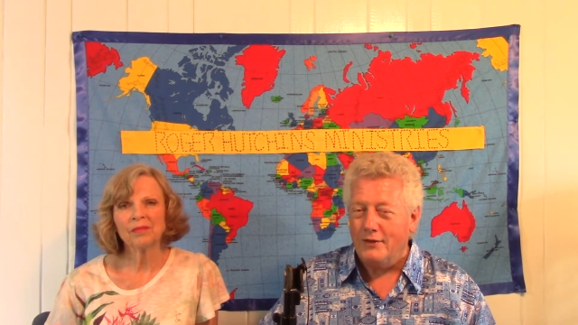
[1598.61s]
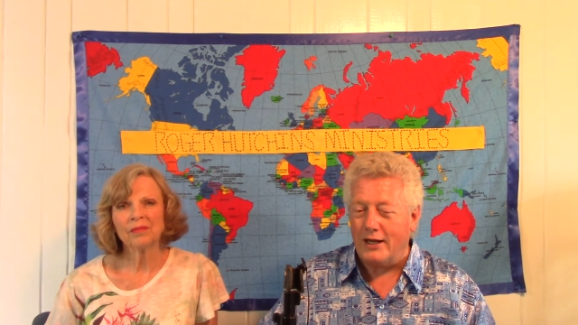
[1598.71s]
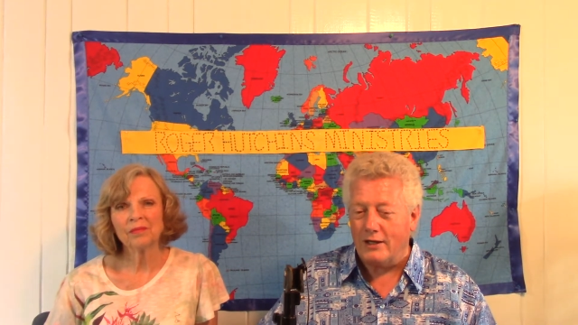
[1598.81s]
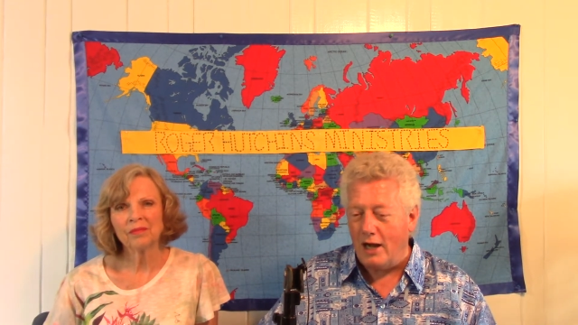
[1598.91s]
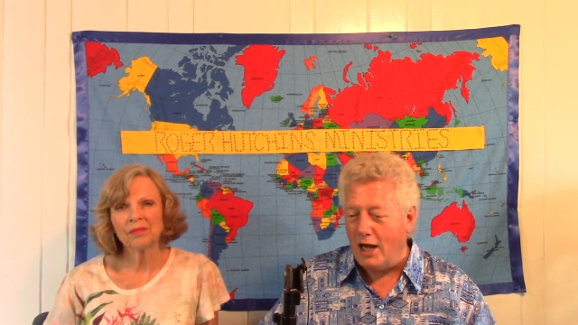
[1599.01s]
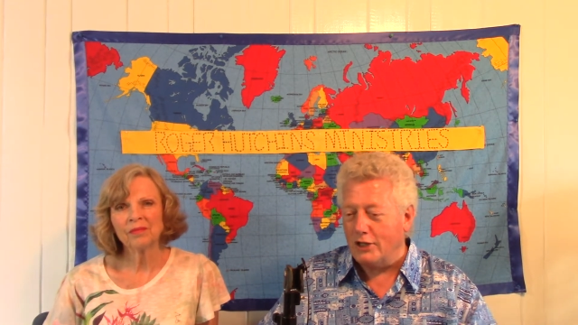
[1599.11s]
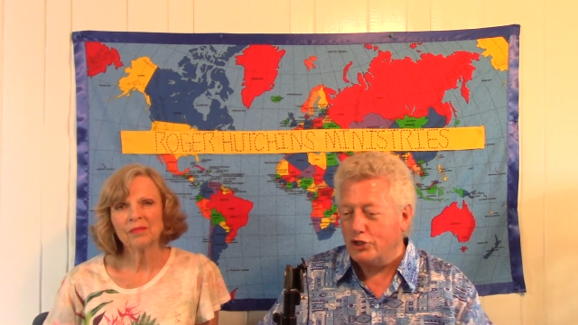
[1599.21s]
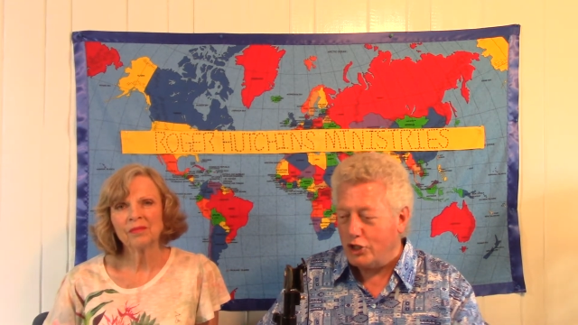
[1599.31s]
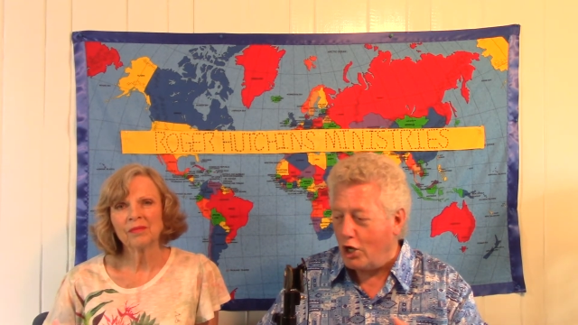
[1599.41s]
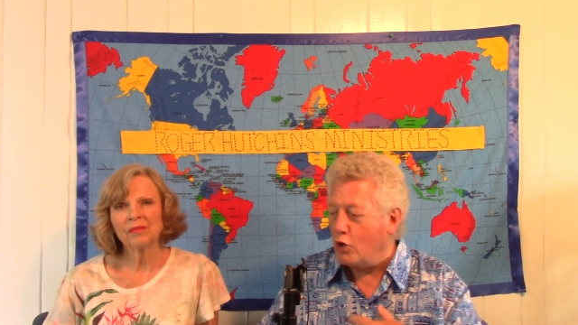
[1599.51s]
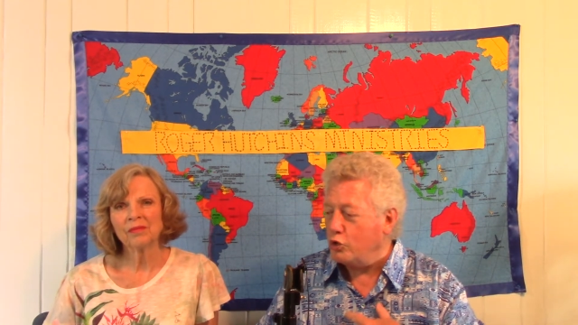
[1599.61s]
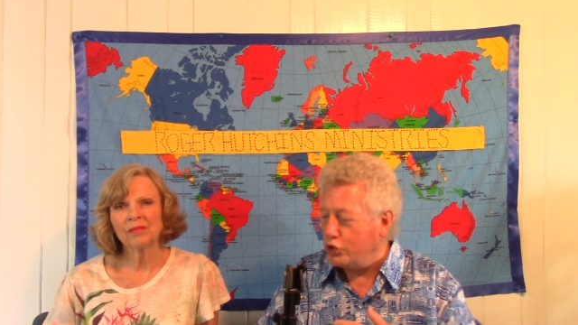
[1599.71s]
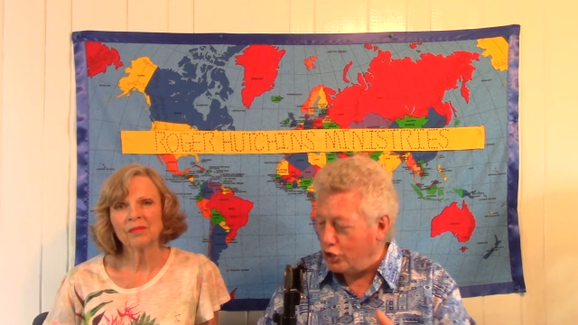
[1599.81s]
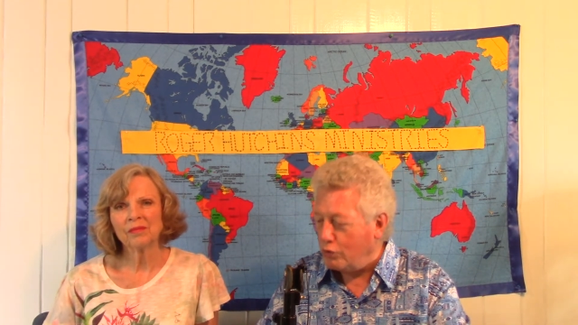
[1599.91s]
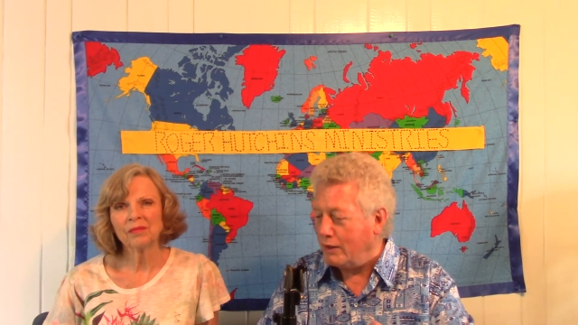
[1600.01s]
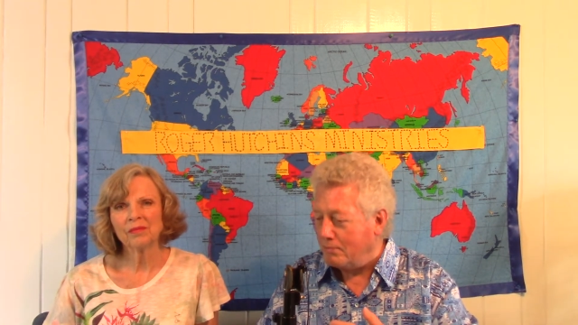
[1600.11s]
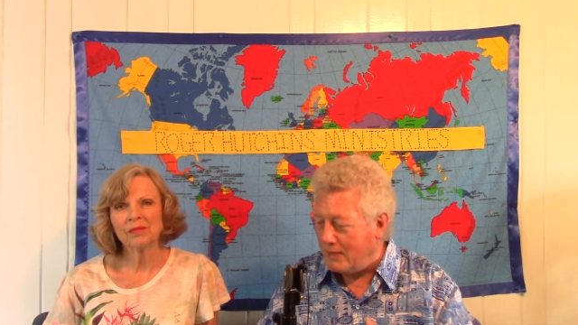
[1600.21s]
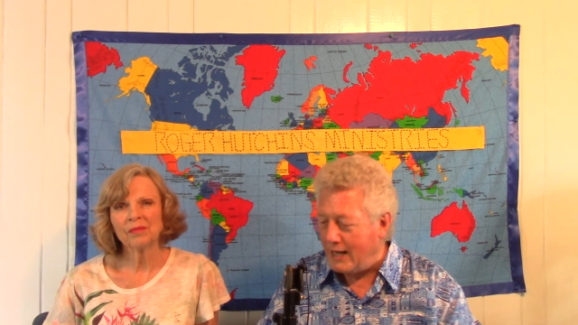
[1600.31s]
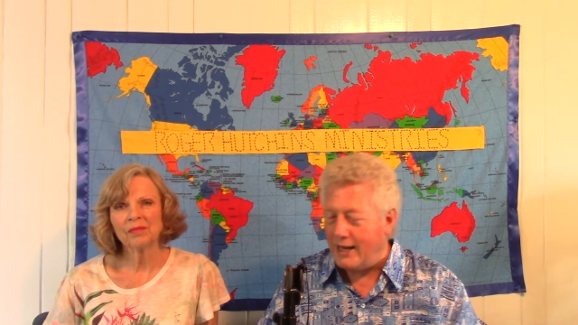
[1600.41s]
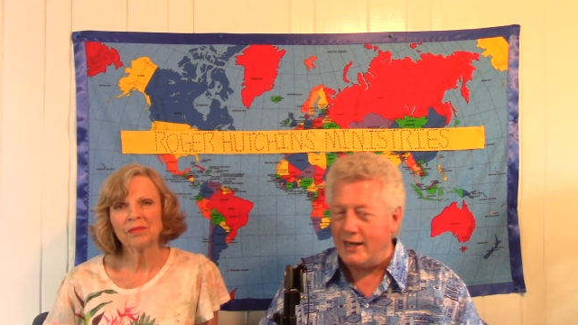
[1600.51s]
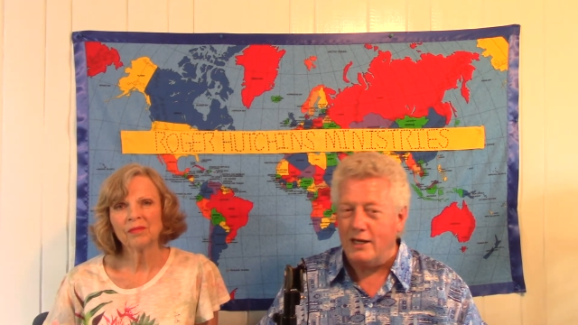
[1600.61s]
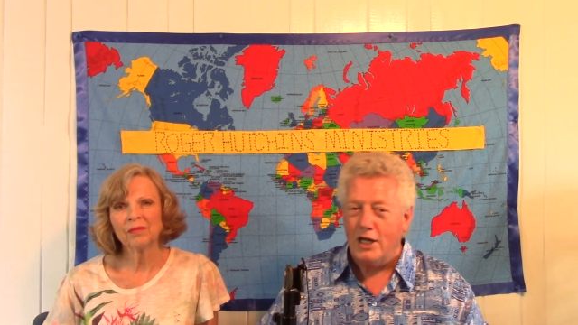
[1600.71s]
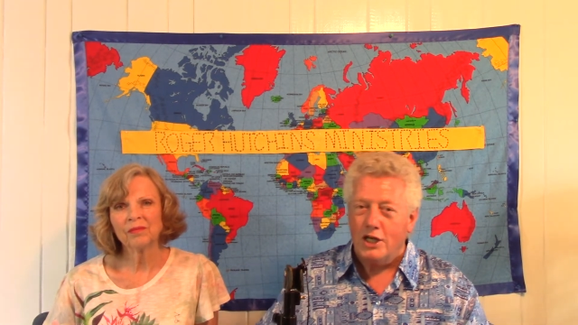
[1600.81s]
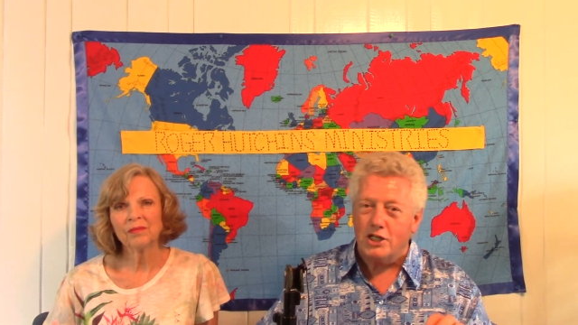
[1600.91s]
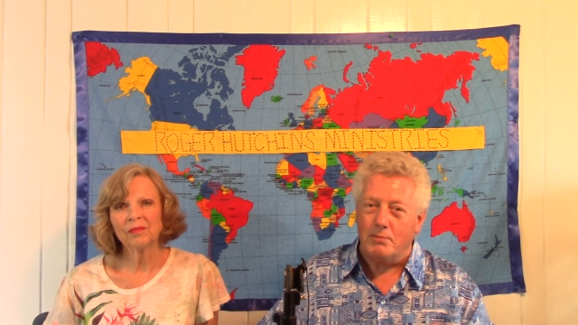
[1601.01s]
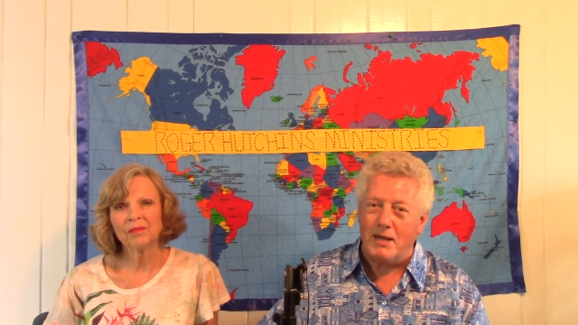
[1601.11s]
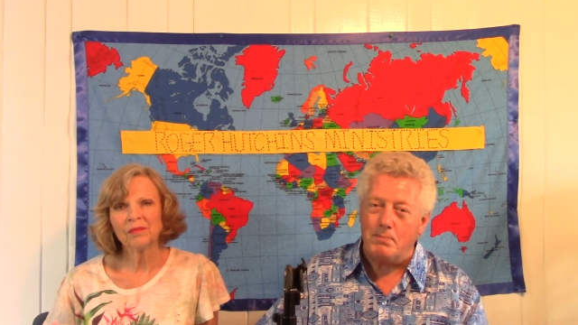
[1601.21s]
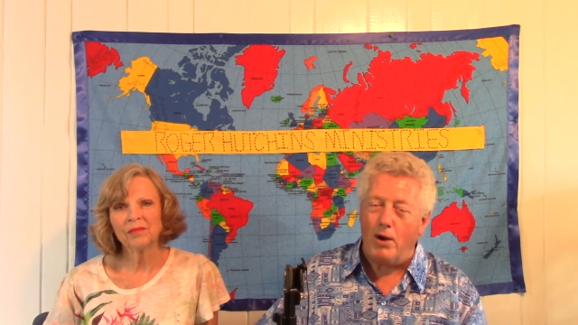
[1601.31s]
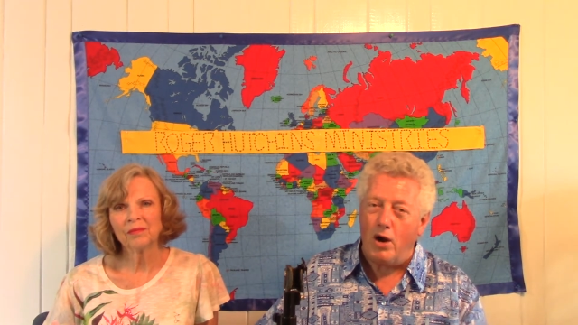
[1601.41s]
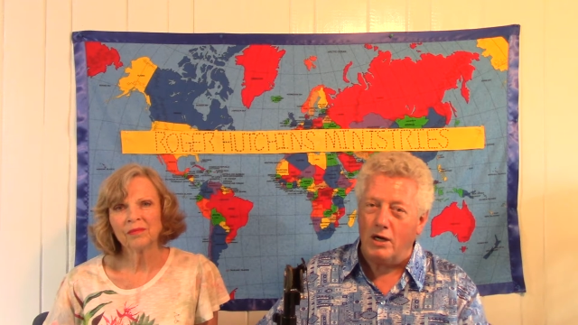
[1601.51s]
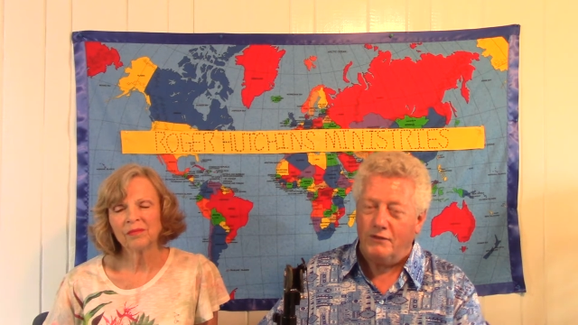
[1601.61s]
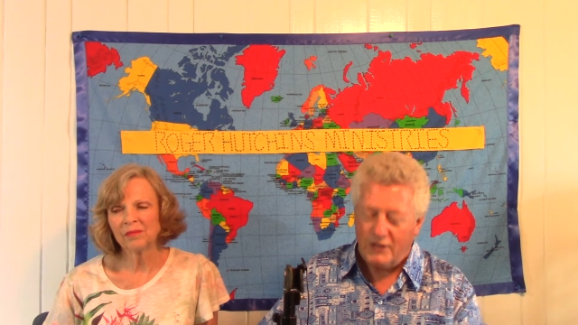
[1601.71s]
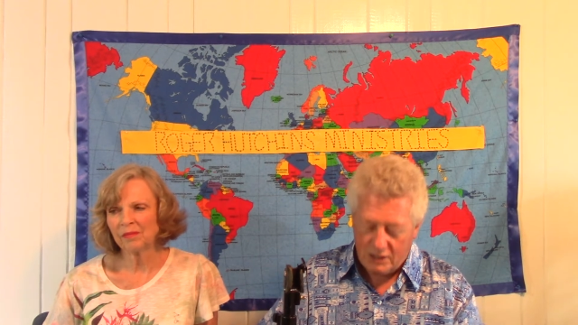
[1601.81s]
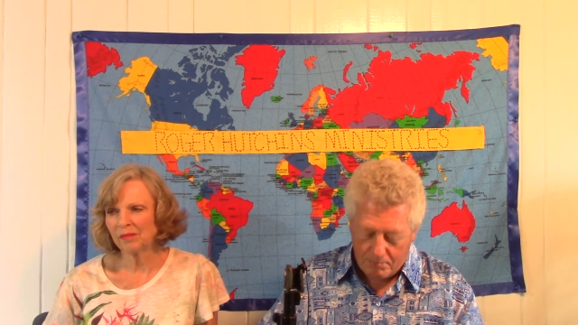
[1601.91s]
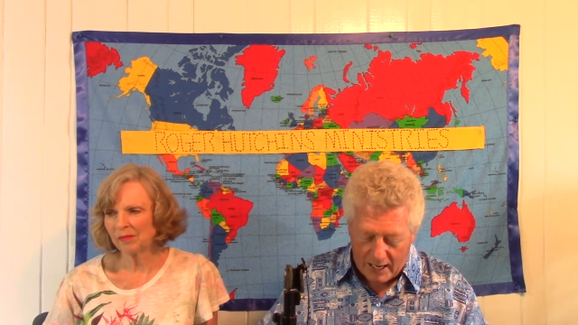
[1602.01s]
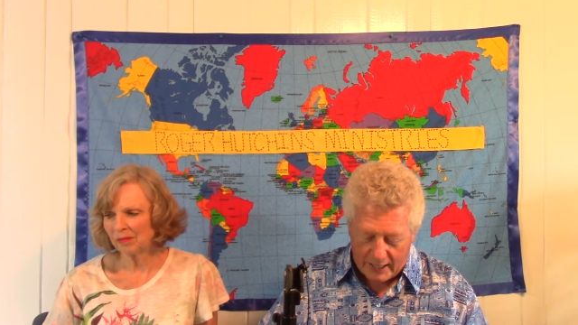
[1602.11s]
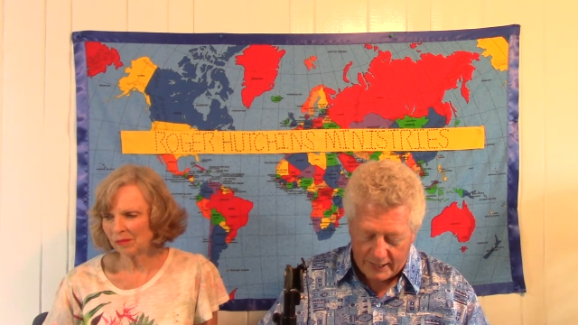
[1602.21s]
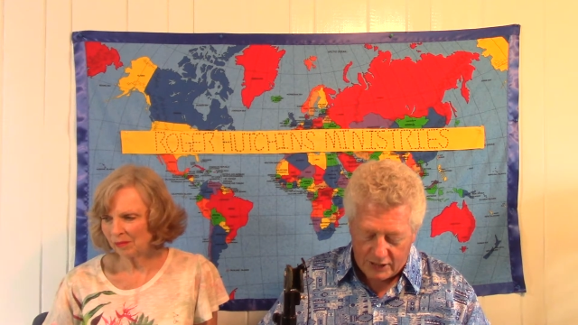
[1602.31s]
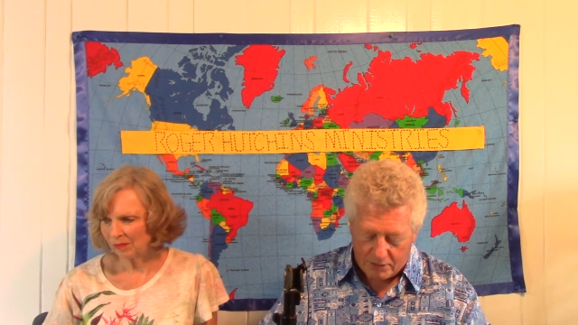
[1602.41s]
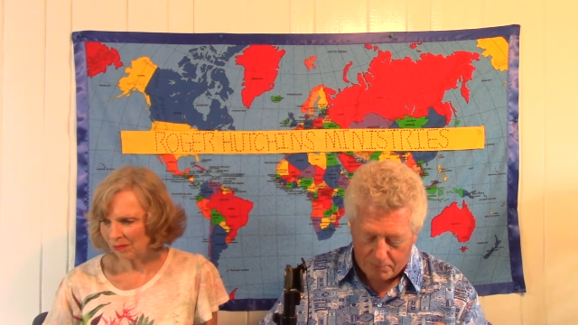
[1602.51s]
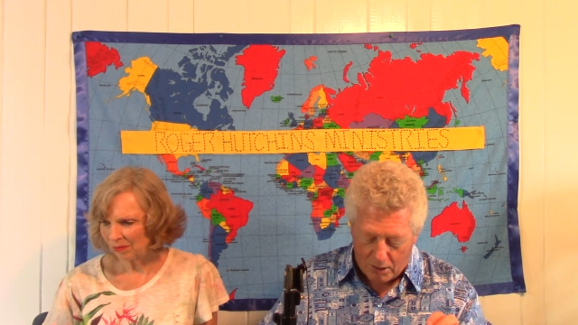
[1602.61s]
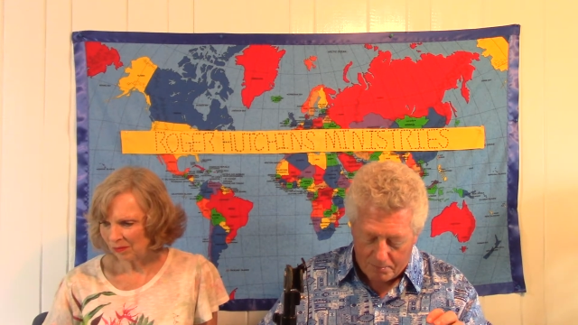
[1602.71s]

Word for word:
Speaker 1: That God chose you and me to be part of His body, to